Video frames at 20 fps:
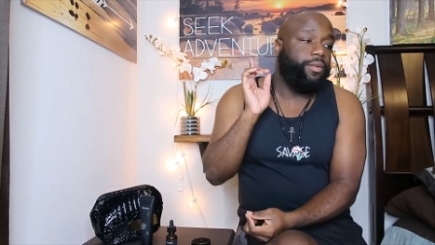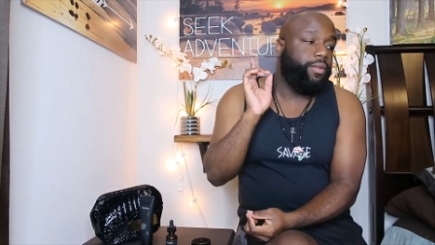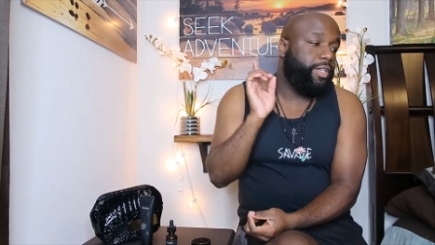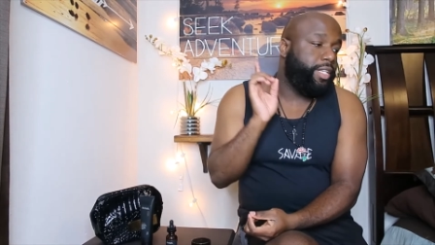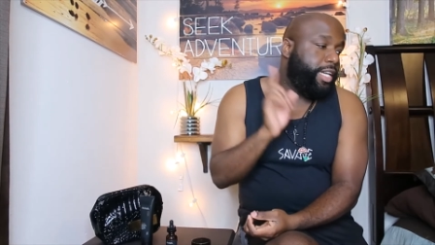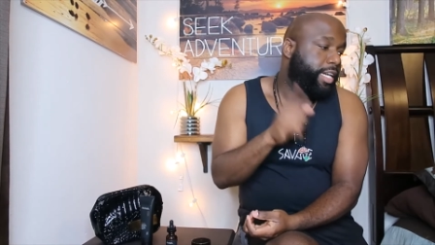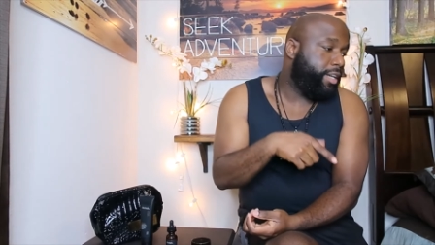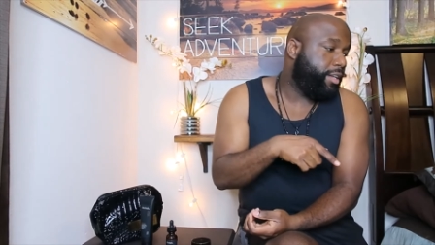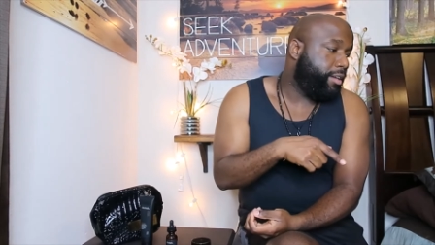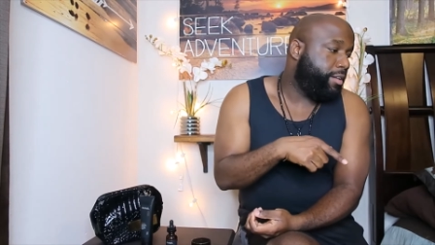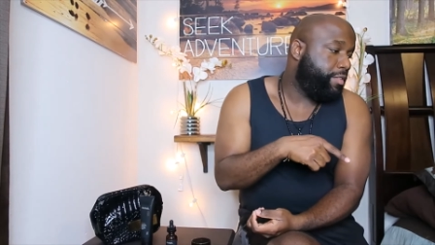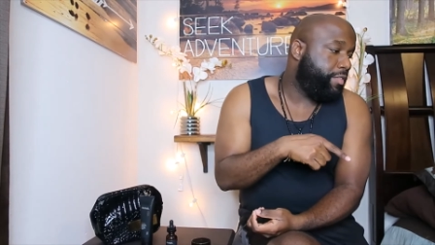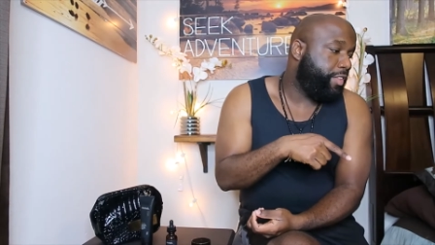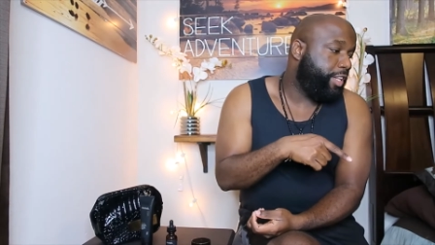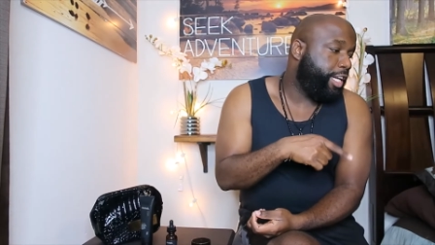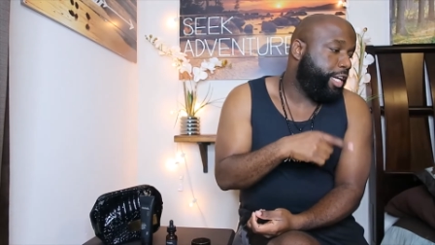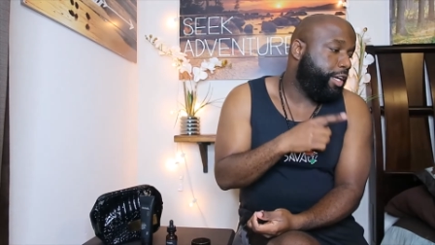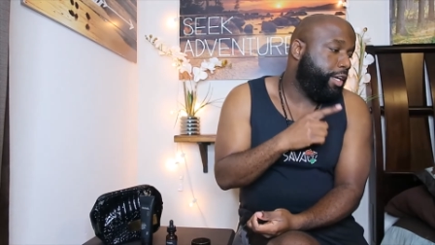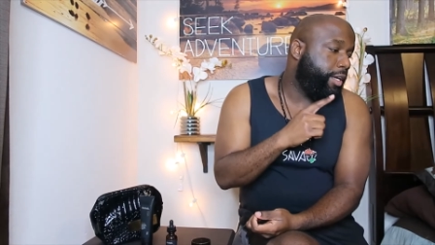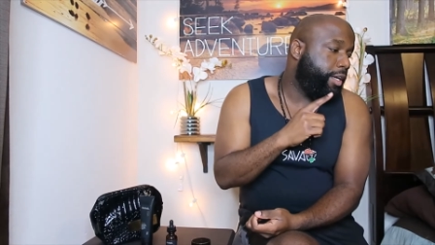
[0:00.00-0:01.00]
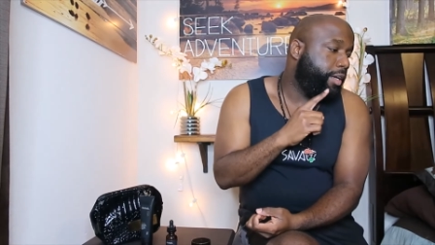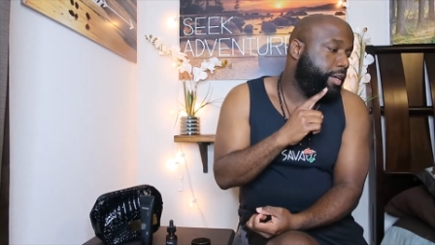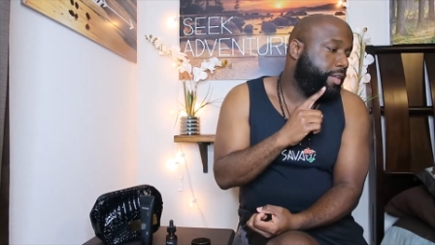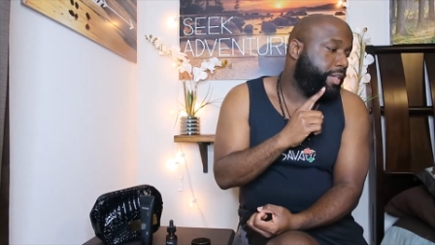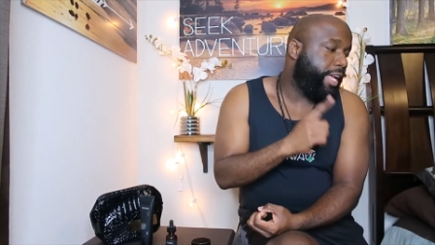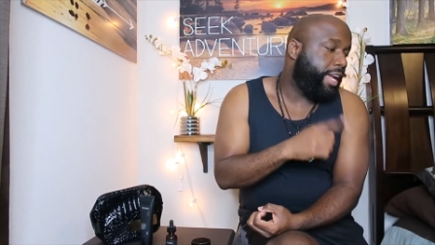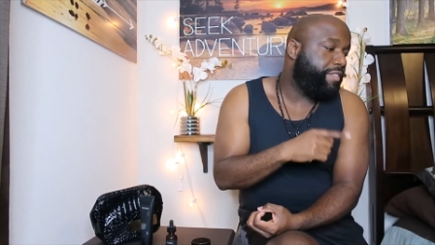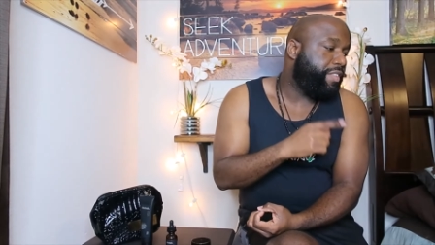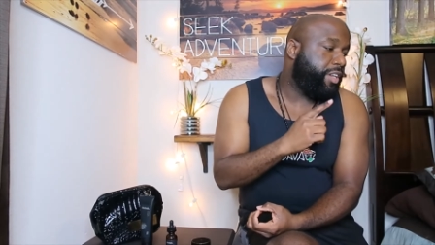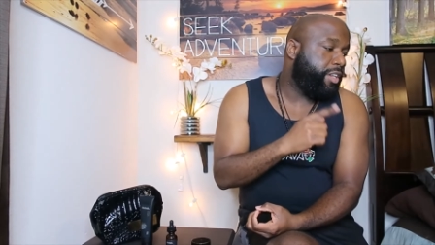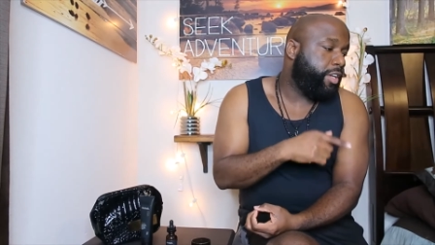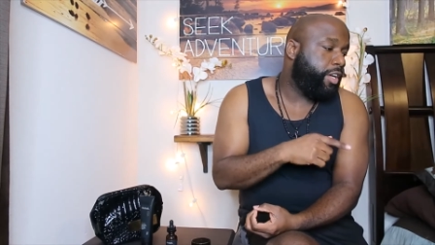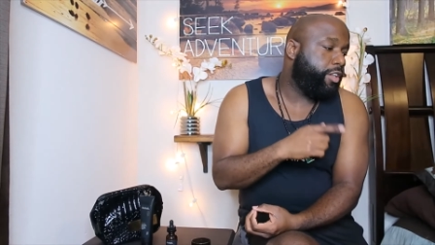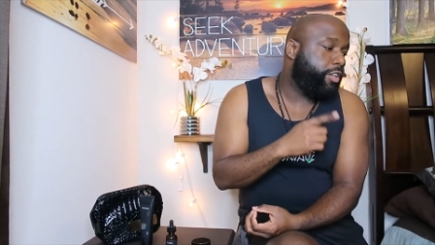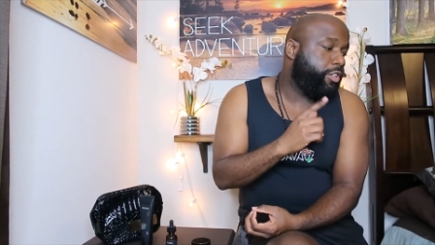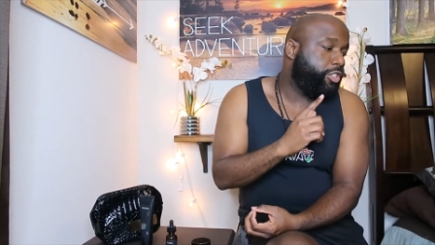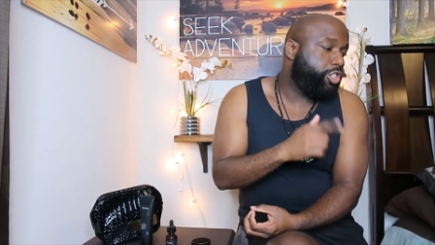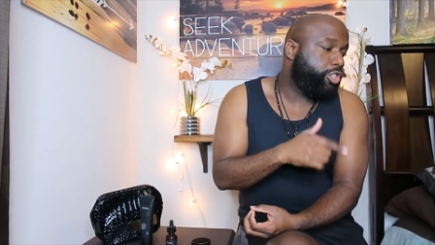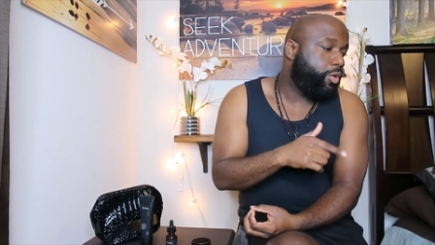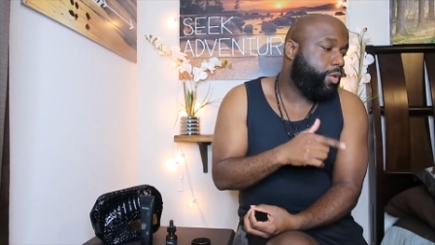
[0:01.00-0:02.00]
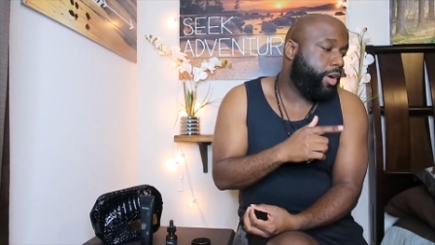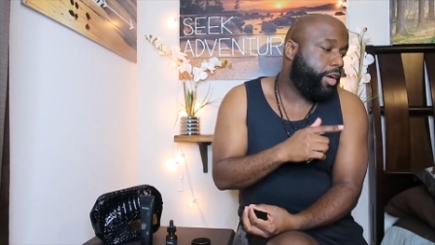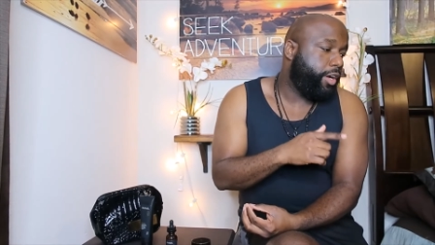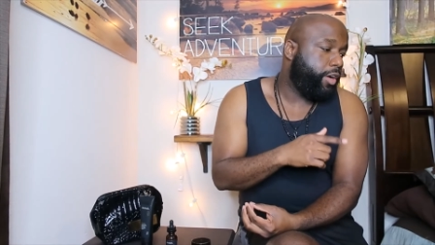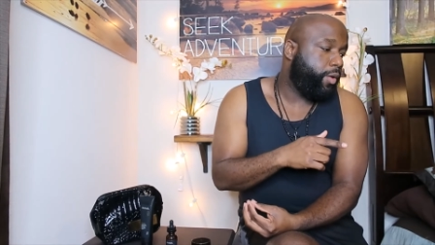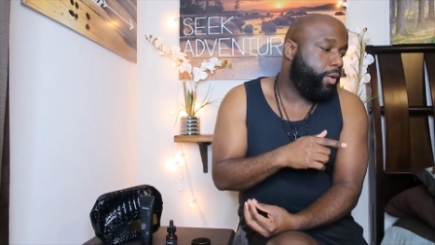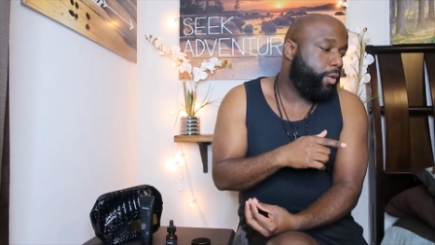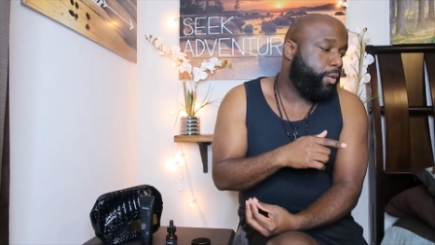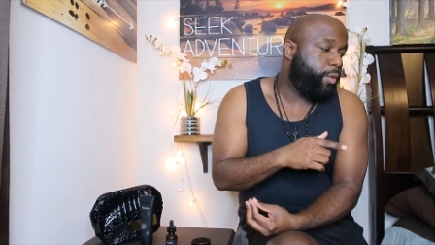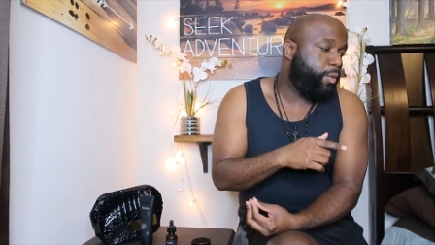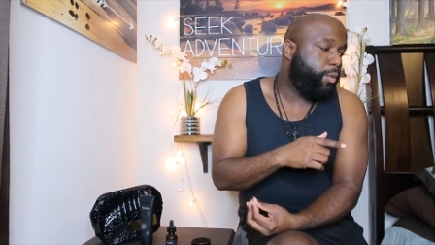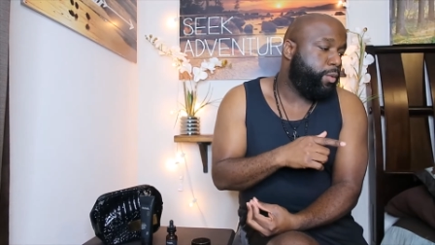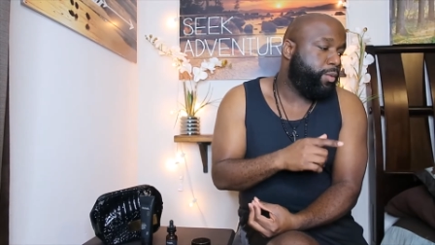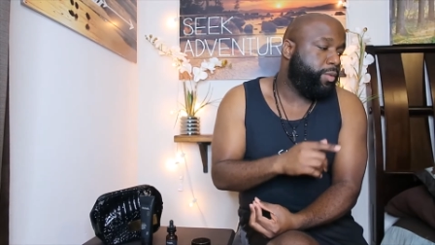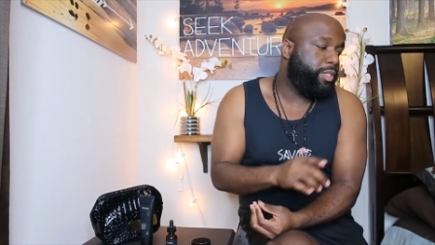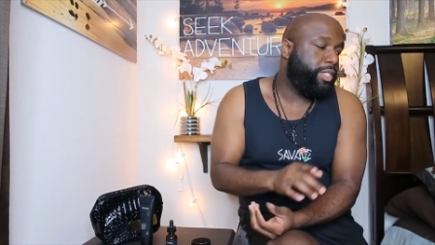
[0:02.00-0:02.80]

give the they have another charcoal